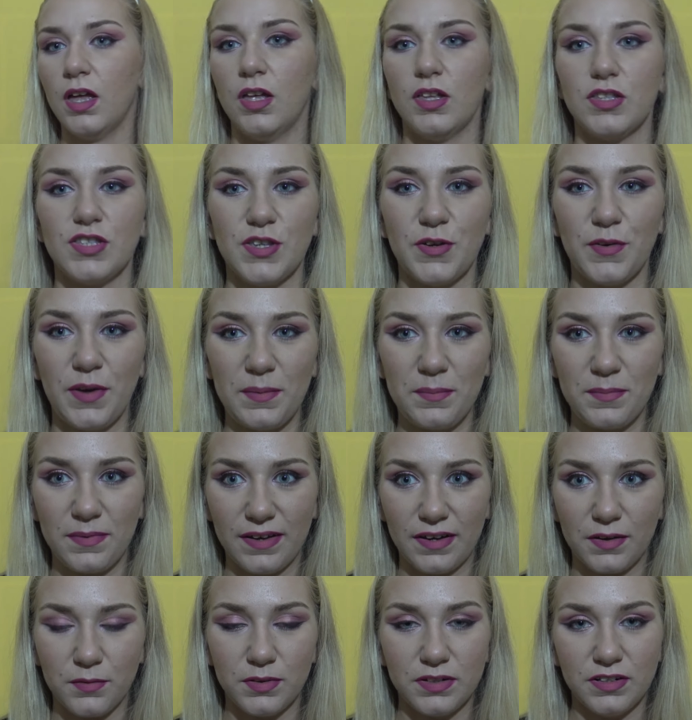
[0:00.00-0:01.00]
So I'm
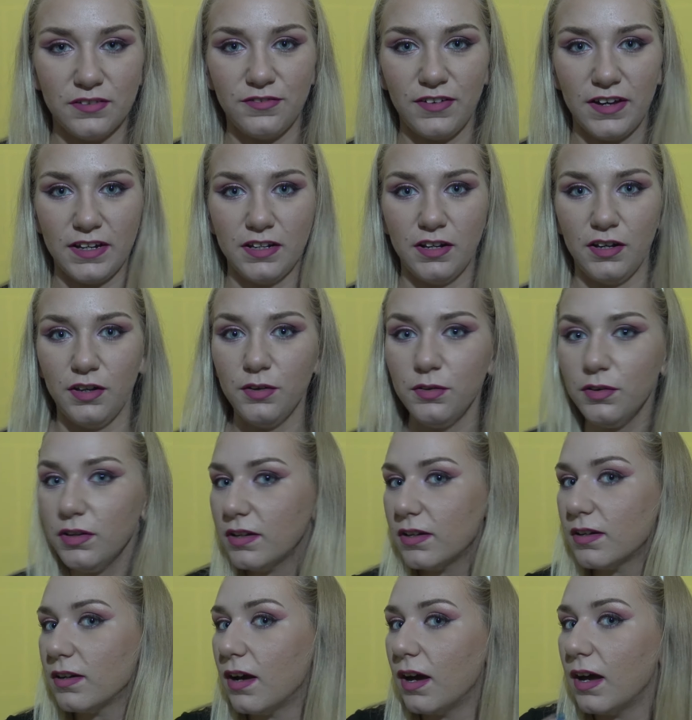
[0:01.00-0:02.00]
back with the final
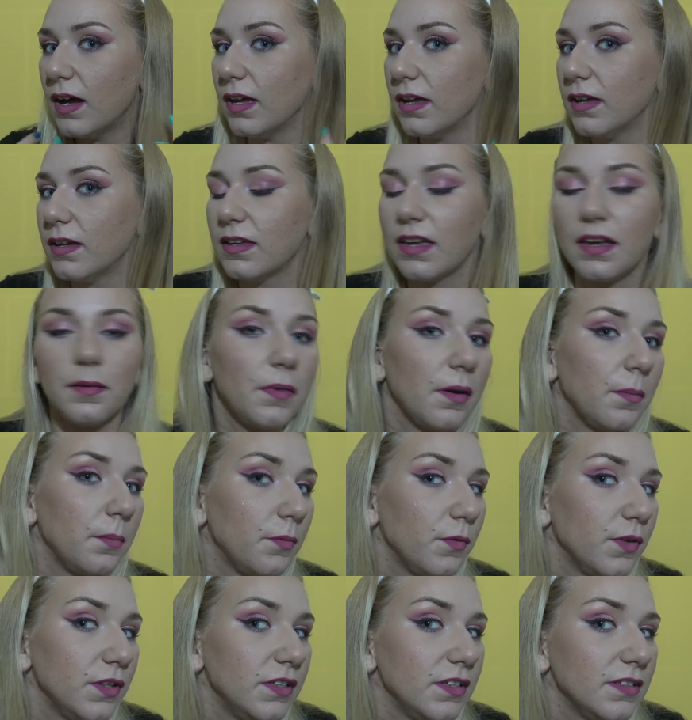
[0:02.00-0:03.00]
look. I came up
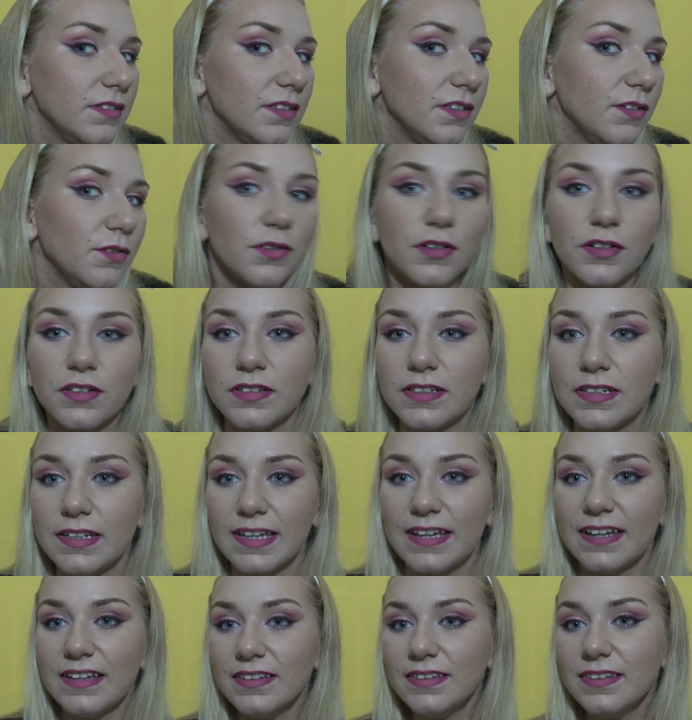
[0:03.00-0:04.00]
with this look on the
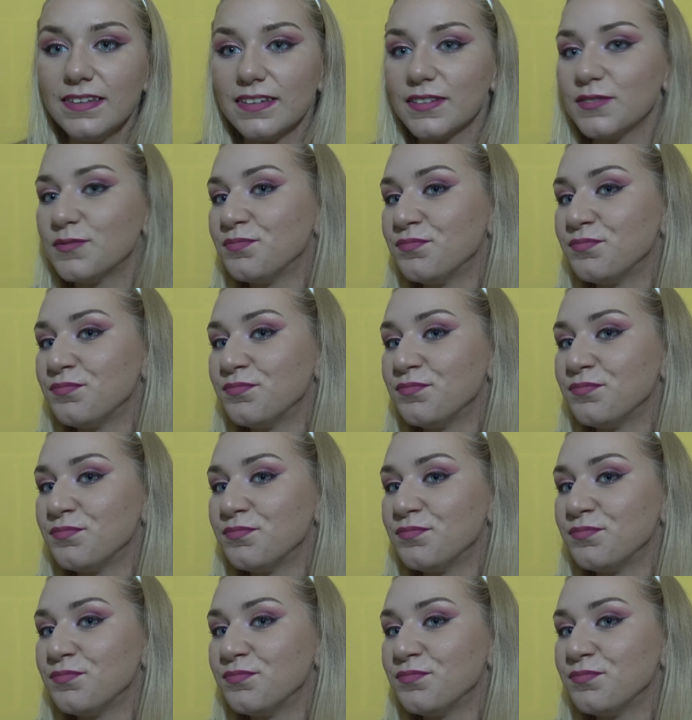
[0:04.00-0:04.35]
end.